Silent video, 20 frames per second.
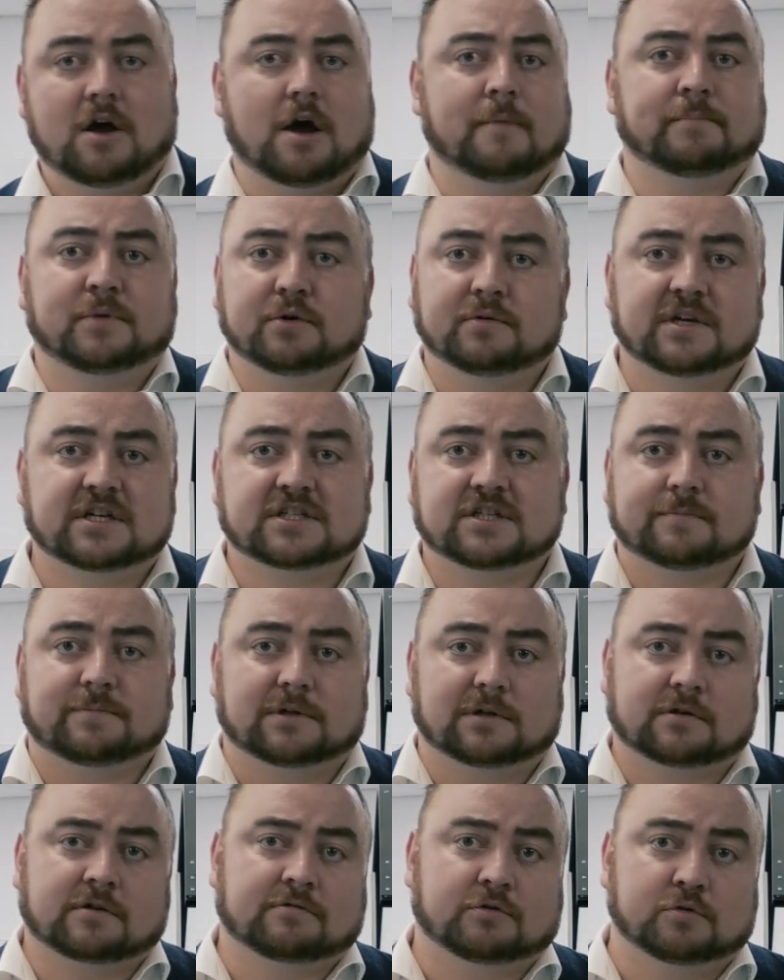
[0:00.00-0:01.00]
a
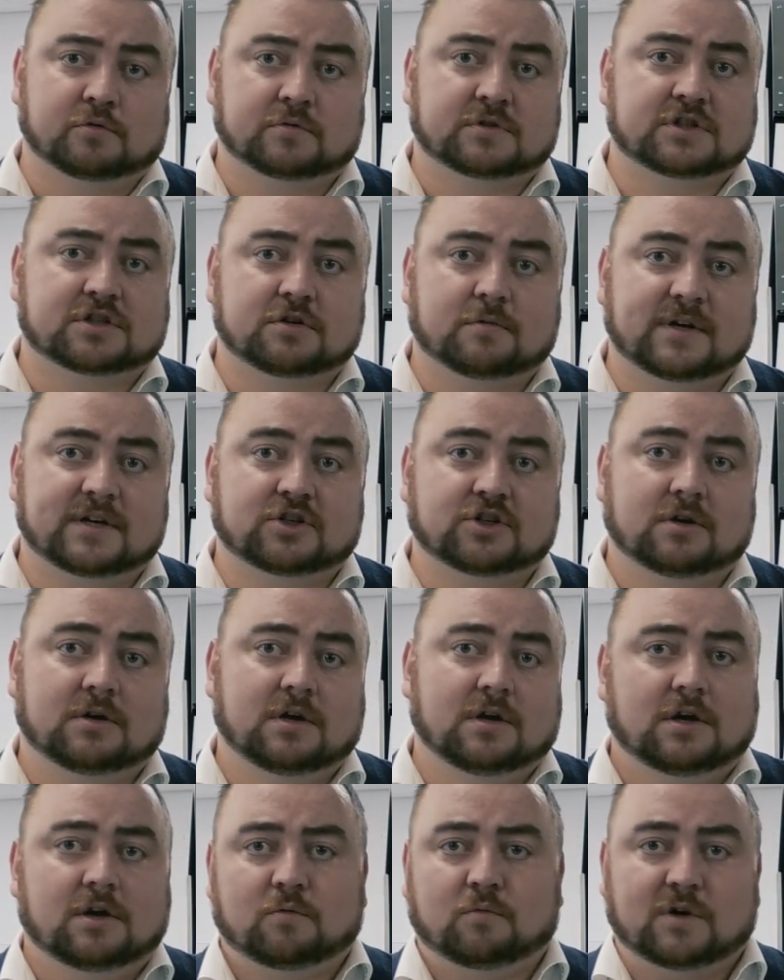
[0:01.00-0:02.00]
municipal crude sewage,
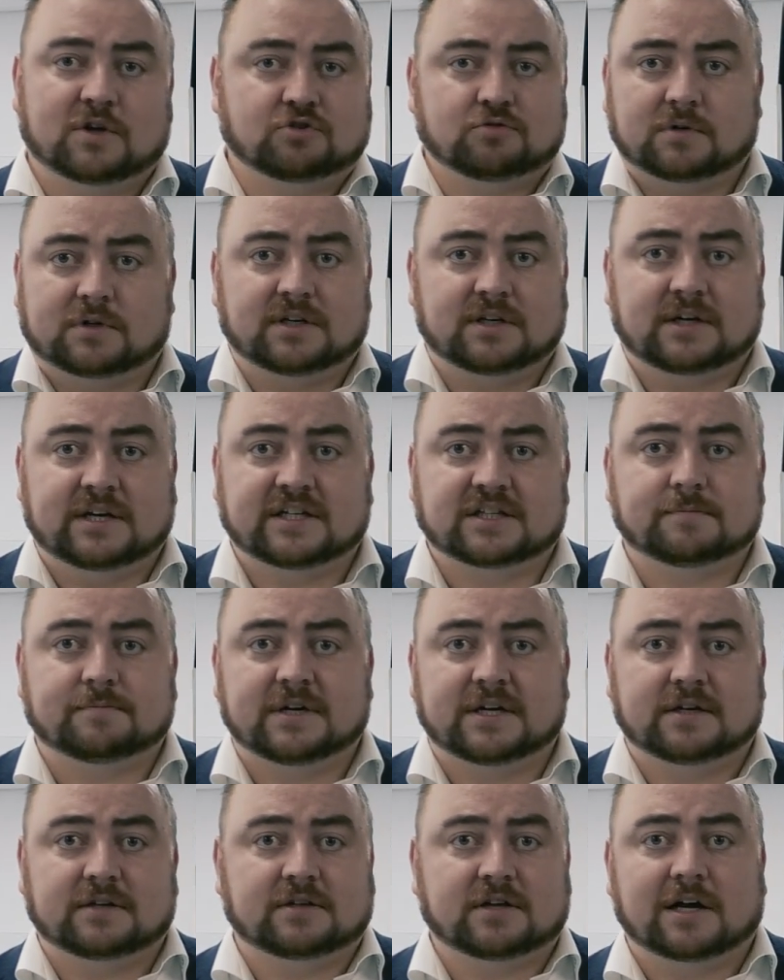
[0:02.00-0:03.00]
which would need to
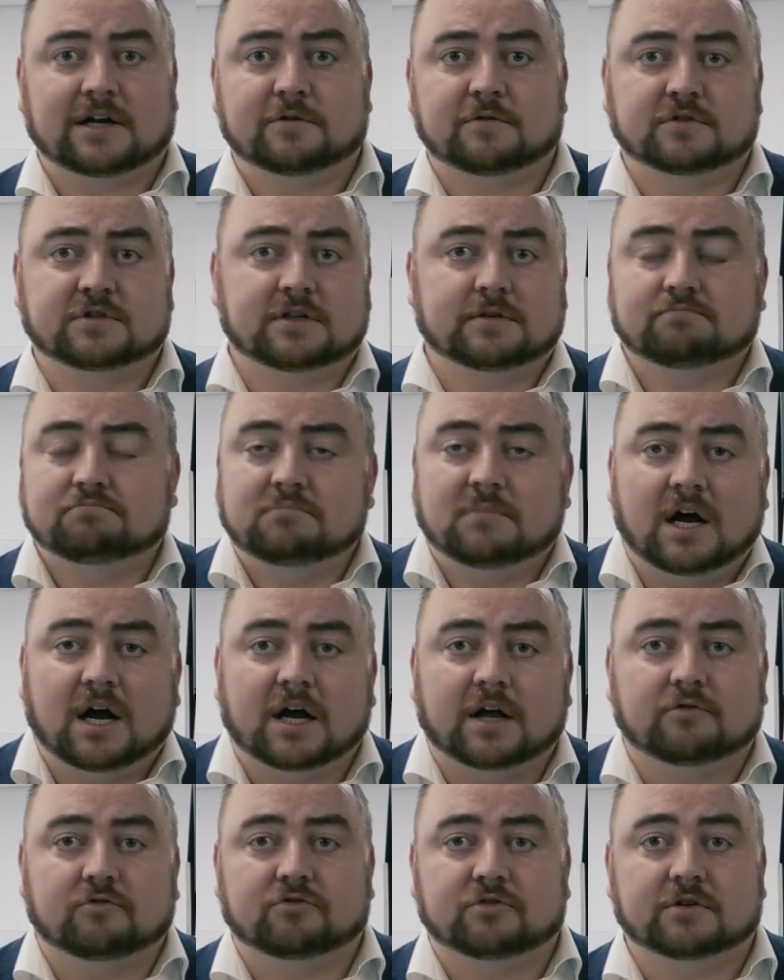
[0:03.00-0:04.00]
be diluted
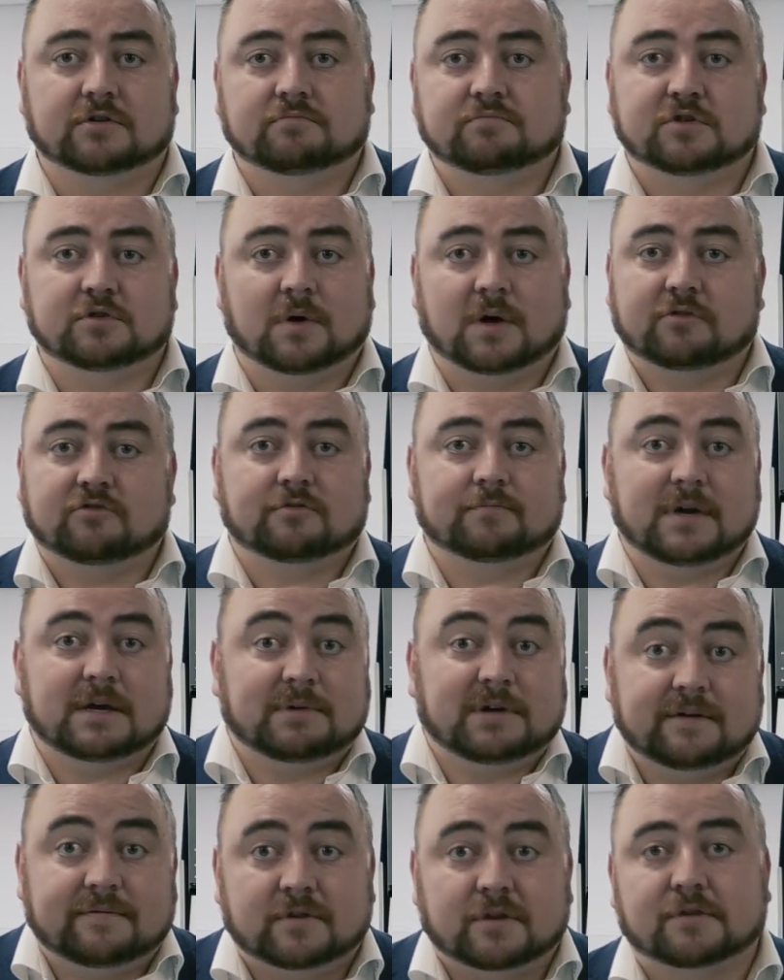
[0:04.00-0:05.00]
100, 200,
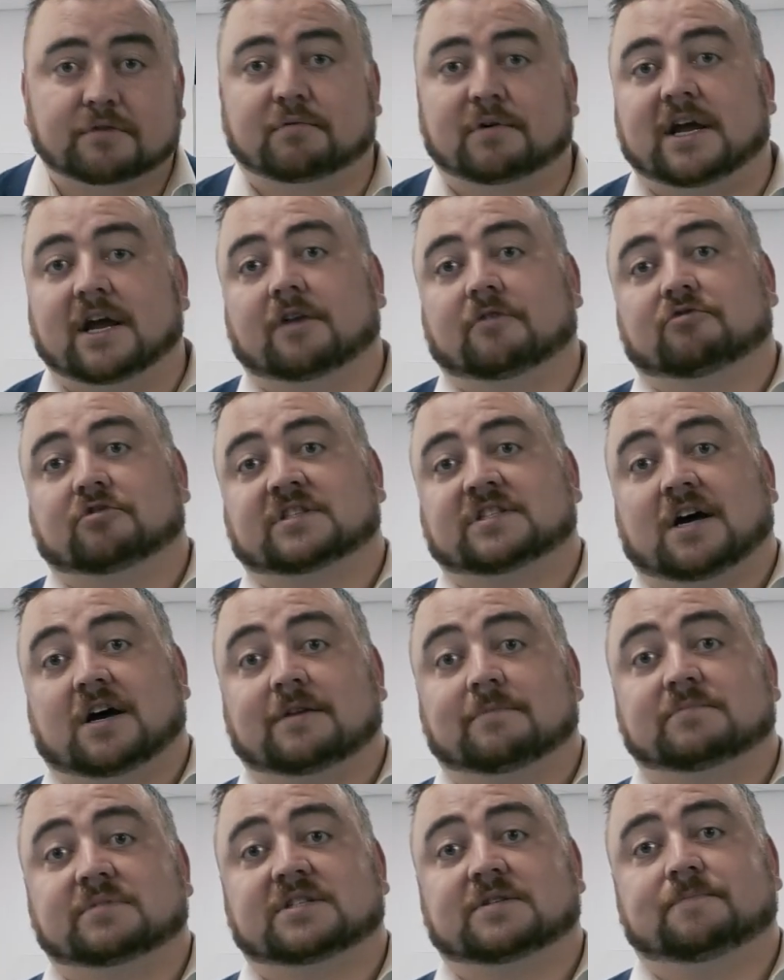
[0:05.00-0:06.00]
maybe even 300
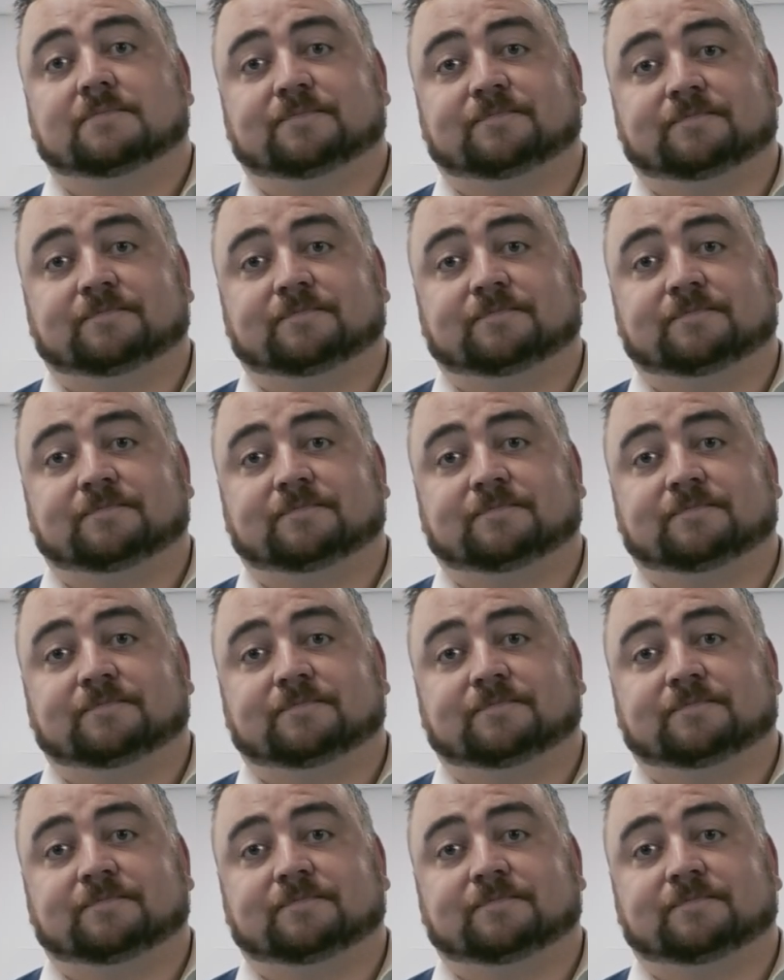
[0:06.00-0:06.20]
times.